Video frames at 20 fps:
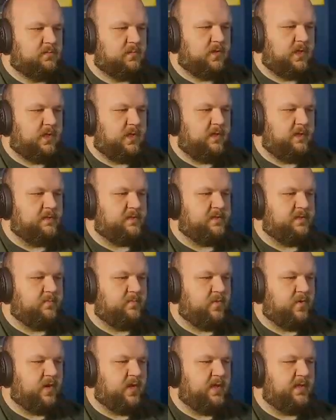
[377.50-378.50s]
Okay, there's some
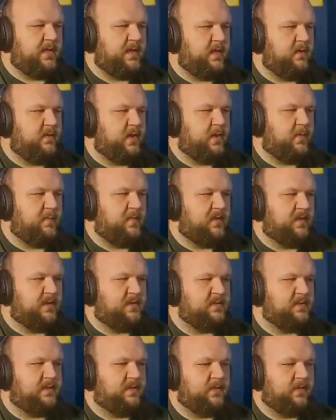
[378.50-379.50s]
bread, that'll help at
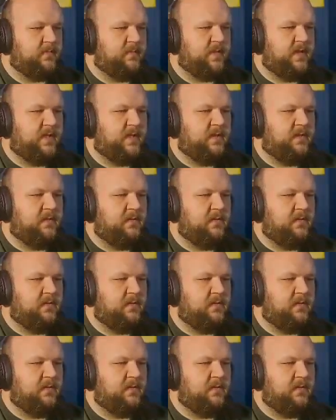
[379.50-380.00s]
least a little bit.